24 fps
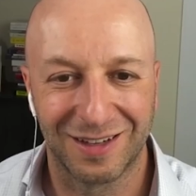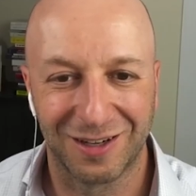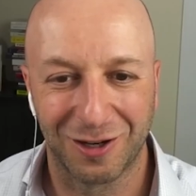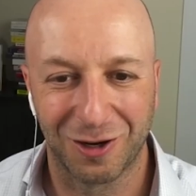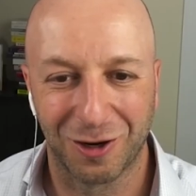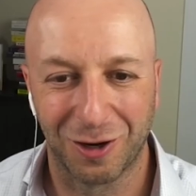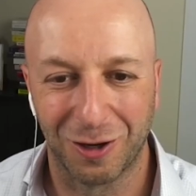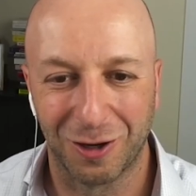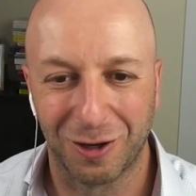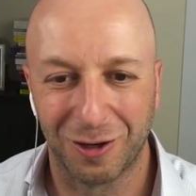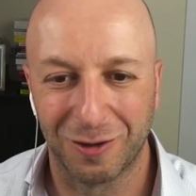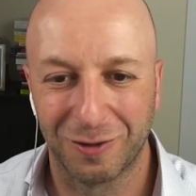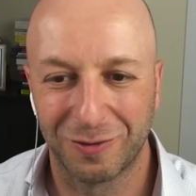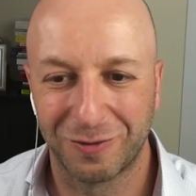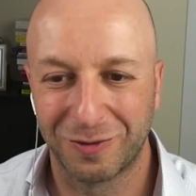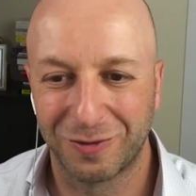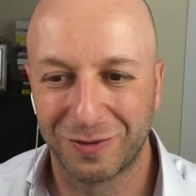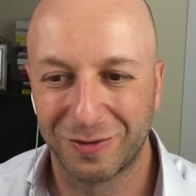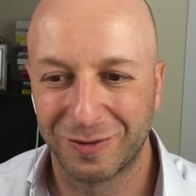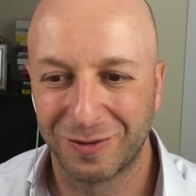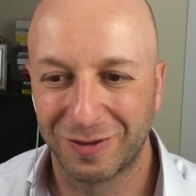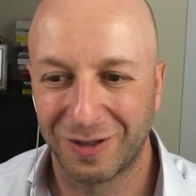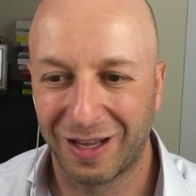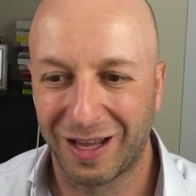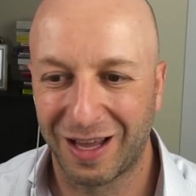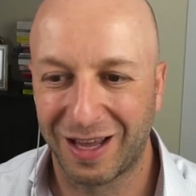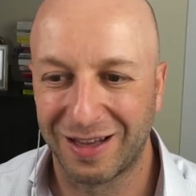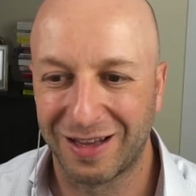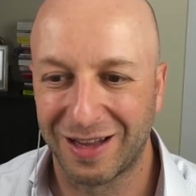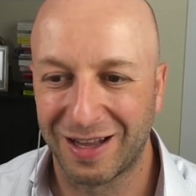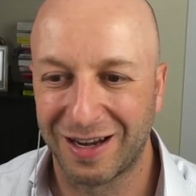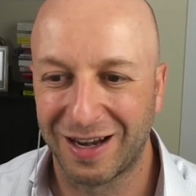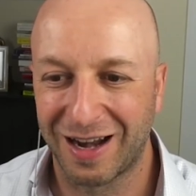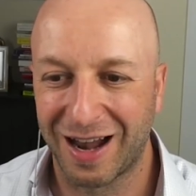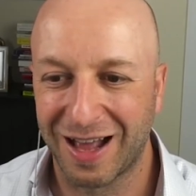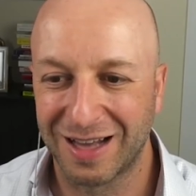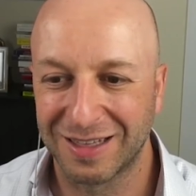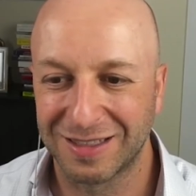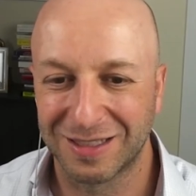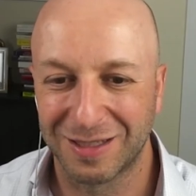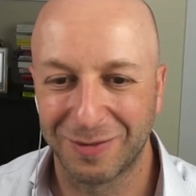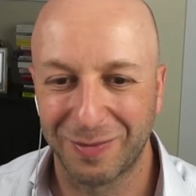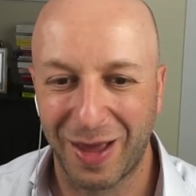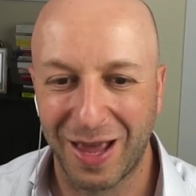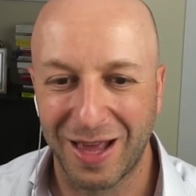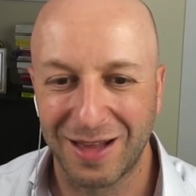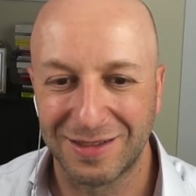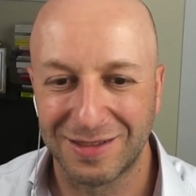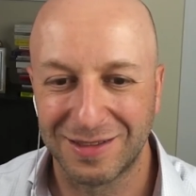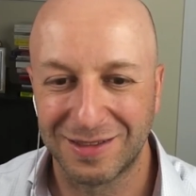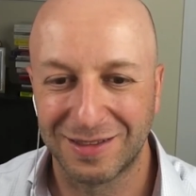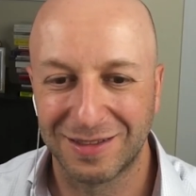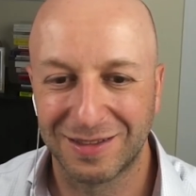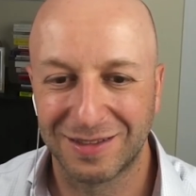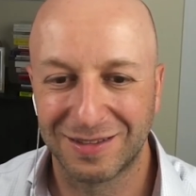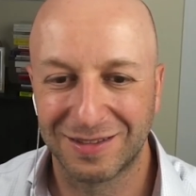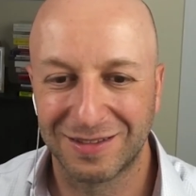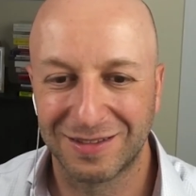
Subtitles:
a curve, and then it has some ends.